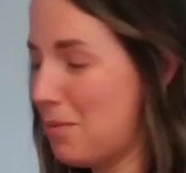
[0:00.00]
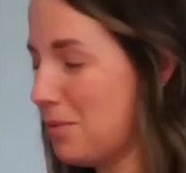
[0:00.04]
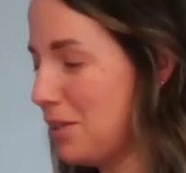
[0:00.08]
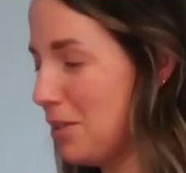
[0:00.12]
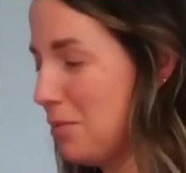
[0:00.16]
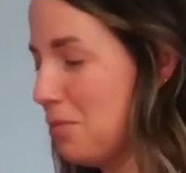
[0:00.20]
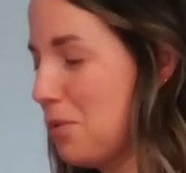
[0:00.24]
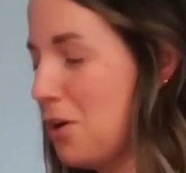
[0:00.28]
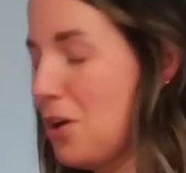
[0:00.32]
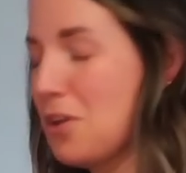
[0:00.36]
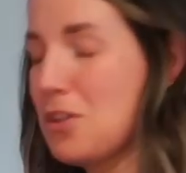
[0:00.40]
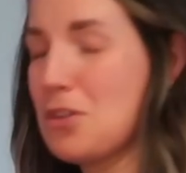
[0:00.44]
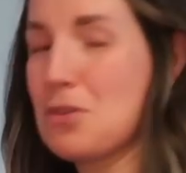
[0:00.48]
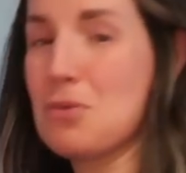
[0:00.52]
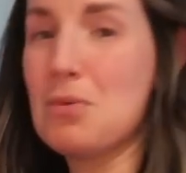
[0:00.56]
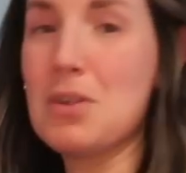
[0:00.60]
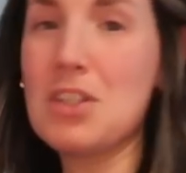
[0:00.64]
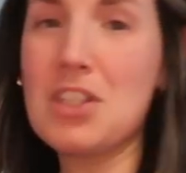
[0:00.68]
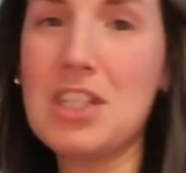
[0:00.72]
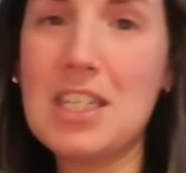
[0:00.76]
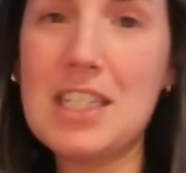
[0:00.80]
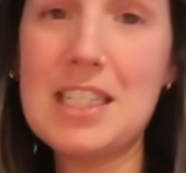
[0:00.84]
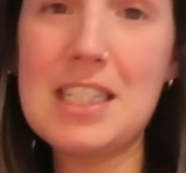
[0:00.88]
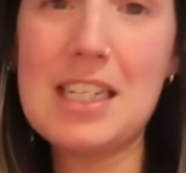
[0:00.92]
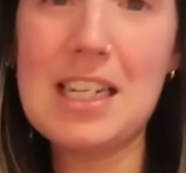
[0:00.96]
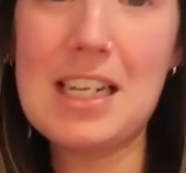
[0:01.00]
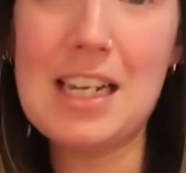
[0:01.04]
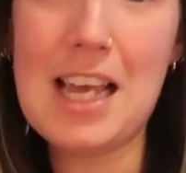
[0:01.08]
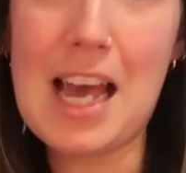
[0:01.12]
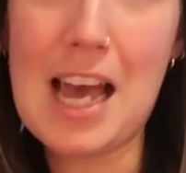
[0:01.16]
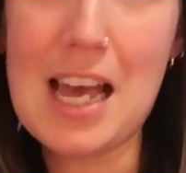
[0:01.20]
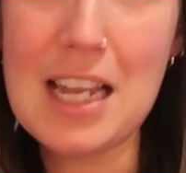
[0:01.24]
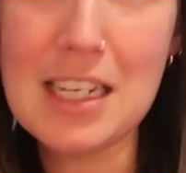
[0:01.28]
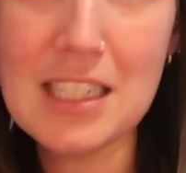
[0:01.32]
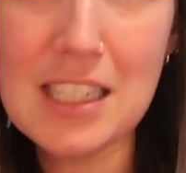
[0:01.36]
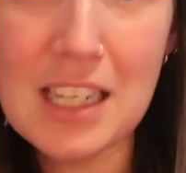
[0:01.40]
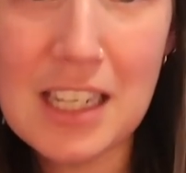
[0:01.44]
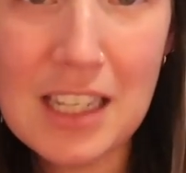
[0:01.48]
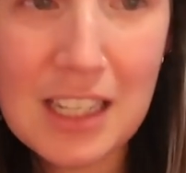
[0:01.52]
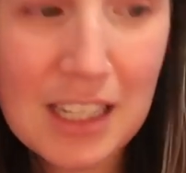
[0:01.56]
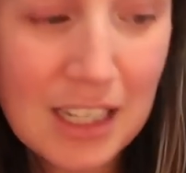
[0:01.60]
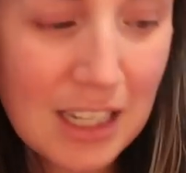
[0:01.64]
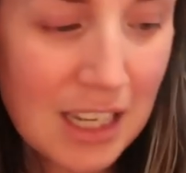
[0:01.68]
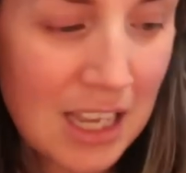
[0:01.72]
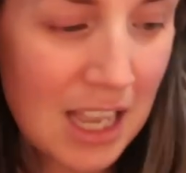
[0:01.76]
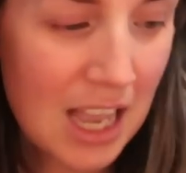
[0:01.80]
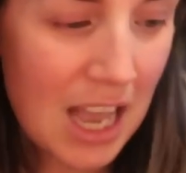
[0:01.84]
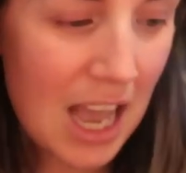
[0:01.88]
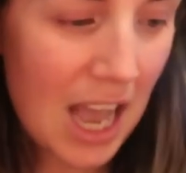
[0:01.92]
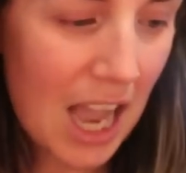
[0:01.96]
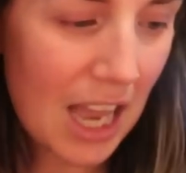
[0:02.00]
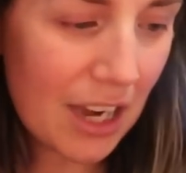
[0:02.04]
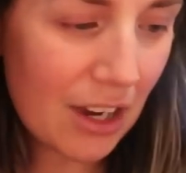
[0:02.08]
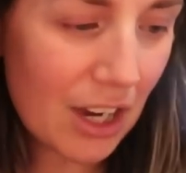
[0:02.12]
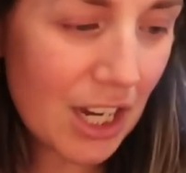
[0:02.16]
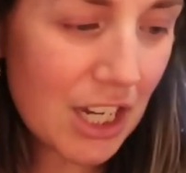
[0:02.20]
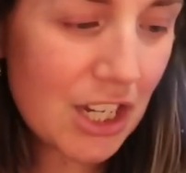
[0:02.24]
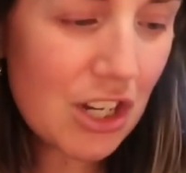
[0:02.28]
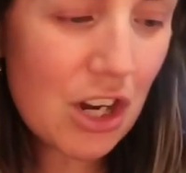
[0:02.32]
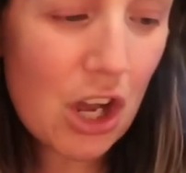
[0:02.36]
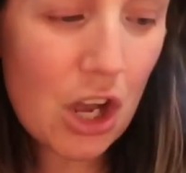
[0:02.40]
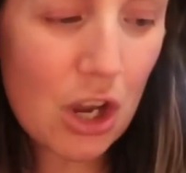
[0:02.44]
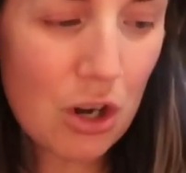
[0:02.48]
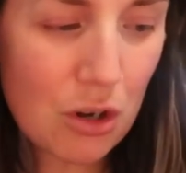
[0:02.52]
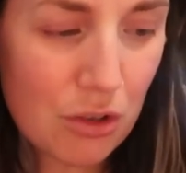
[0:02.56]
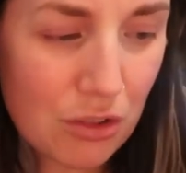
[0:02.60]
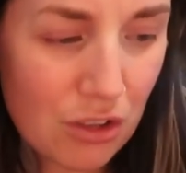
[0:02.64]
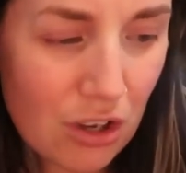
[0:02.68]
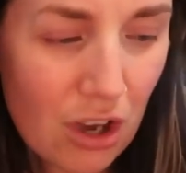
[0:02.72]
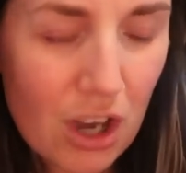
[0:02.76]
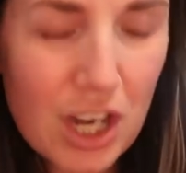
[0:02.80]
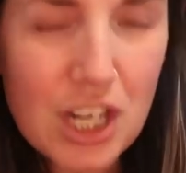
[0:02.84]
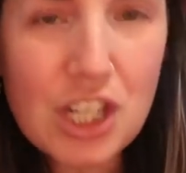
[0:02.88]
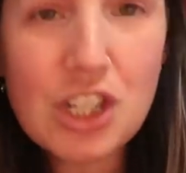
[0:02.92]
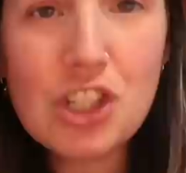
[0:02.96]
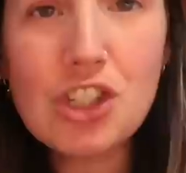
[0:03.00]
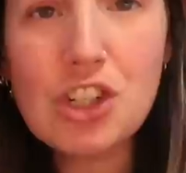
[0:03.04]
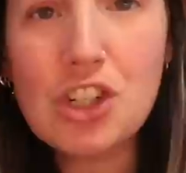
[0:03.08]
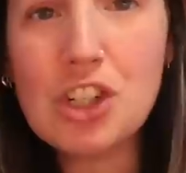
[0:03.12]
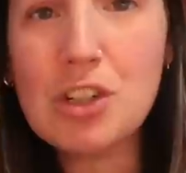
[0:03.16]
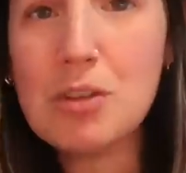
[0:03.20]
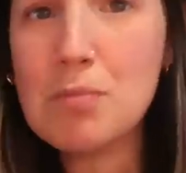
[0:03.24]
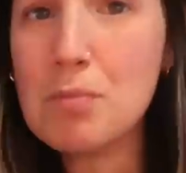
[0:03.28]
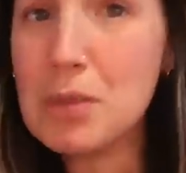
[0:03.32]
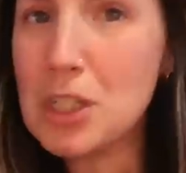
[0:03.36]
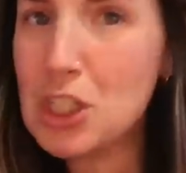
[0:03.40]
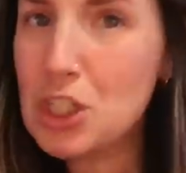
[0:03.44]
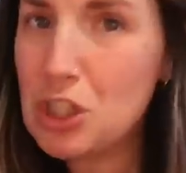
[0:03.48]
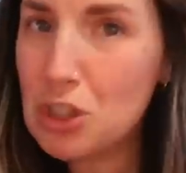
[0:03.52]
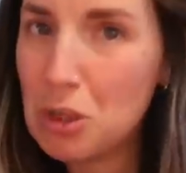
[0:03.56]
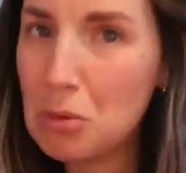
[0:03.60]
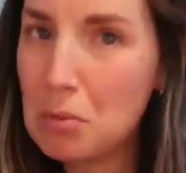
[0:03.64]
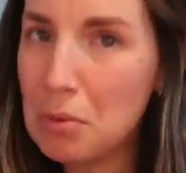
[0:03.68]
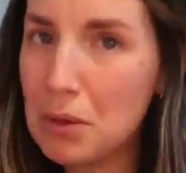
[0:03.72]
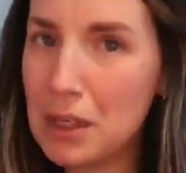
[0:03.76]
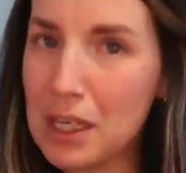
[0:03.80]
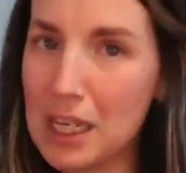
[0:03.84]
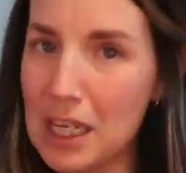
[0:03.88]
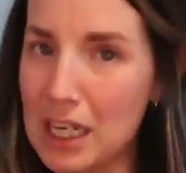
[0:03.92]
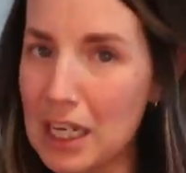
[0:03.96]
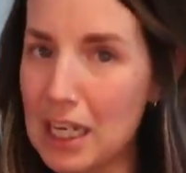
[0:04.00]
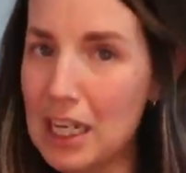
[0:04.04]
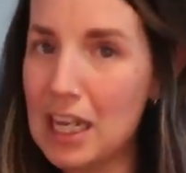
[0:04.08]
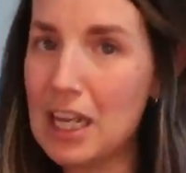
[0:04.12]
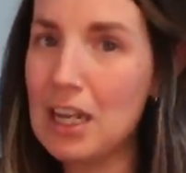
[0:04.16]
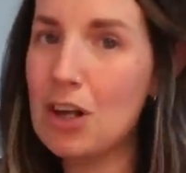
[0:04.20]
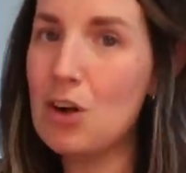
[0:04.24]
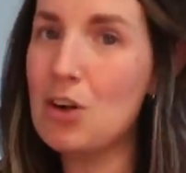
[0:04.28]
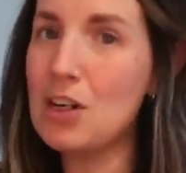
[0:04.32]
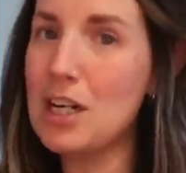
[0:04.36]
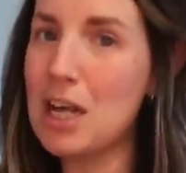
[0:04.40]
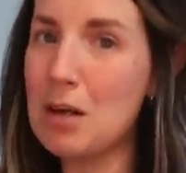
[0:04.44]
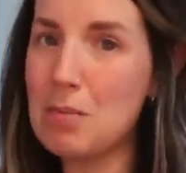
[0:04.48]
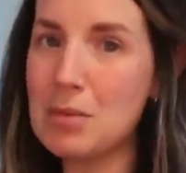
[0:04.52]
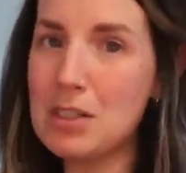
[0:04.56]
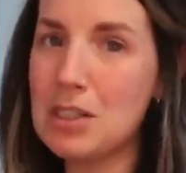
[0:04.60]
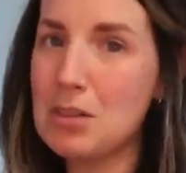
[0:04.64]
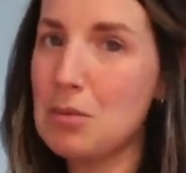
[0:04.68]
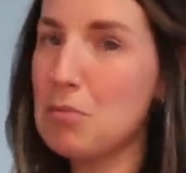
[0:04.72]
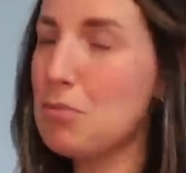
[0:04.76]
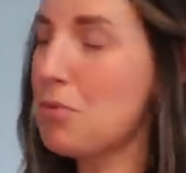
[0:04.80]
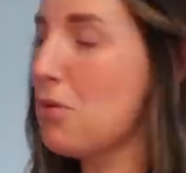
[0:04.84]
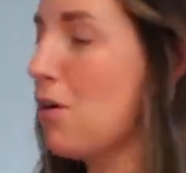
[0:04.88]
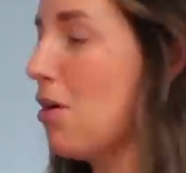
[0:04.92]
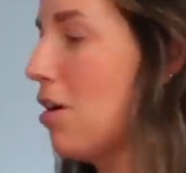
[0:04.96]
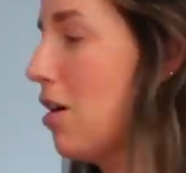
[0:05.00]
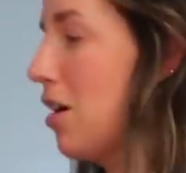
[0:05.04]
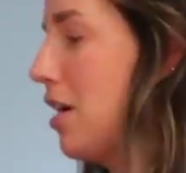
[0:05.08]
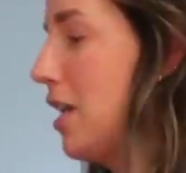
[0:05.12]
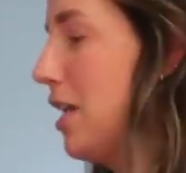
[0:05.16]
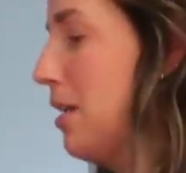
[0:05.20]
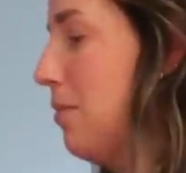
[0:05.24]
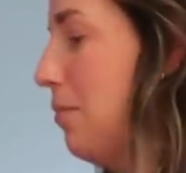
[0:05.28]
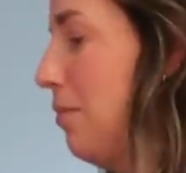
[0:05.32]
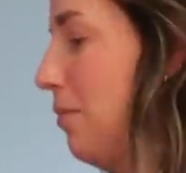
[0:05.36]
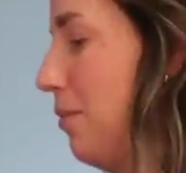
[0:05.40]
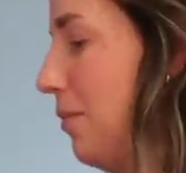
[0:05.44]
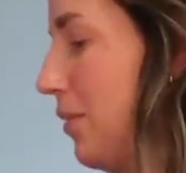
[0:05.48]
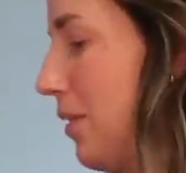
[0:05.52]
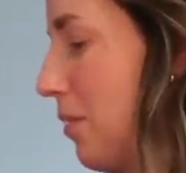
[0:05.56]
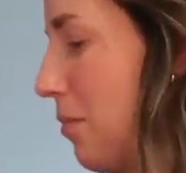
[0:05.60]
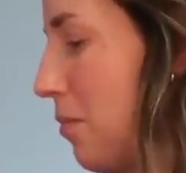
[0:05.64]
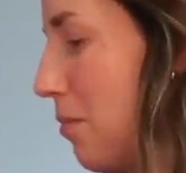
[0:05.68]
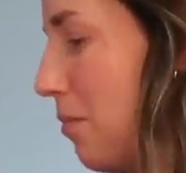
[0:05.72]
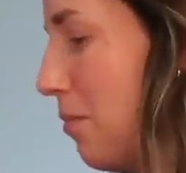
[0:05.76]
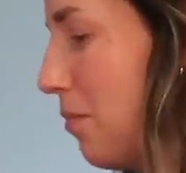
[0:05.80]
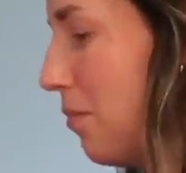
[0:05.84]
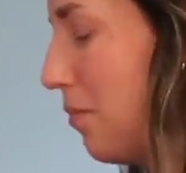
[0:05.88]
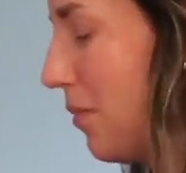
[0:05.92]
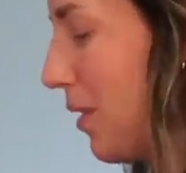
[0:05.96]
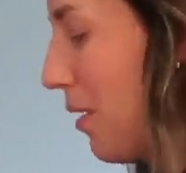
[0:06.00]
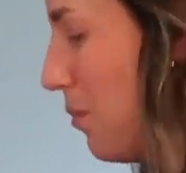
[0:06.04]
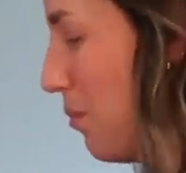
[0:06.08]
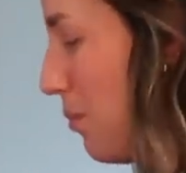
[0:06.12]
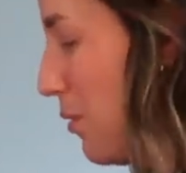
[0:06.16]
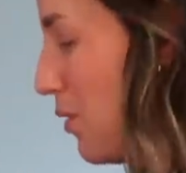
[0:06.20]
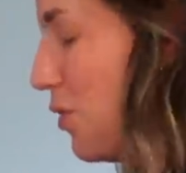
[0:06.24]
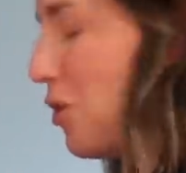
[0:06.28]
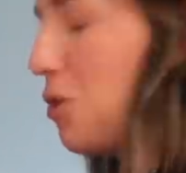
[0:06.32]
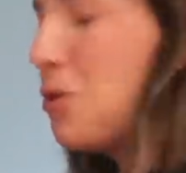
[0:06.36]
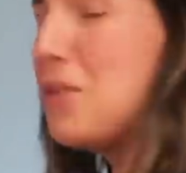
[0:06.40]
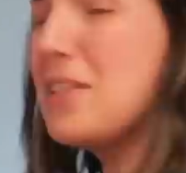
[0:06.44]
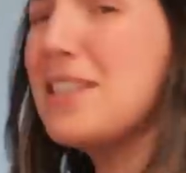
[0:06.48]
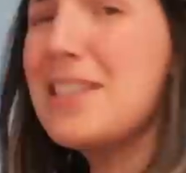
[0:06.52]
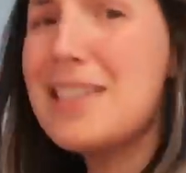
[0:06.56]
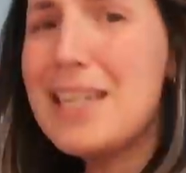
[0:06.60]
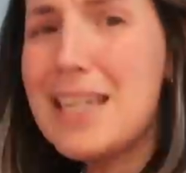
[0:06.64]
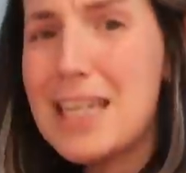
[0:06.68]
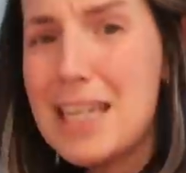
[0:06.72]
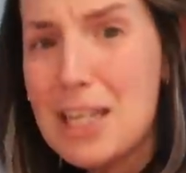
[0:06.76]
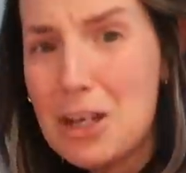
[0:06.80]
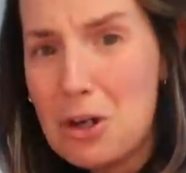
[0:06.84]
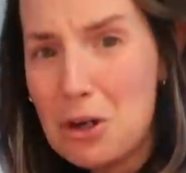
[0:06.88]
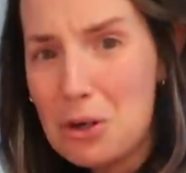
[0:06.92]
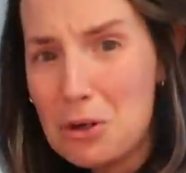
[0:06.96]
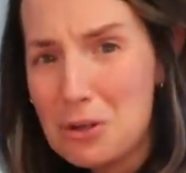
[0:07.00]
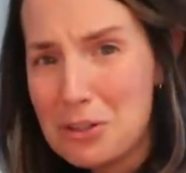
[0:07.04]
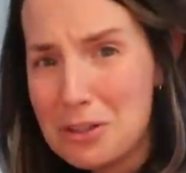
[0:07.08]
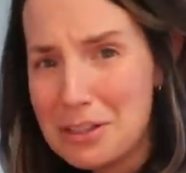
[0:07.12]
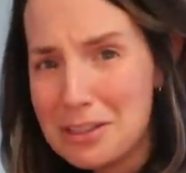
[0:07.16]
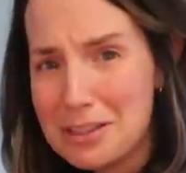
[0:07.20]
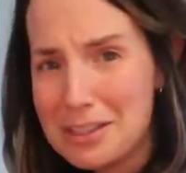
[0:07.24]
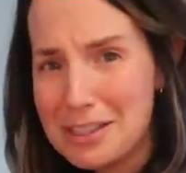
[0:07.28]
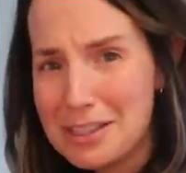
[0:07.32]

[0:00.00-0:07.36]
Amazon parcel, which isn't an ad. And I know that I shouldn't be shopping on Amazon Prime, but those deals.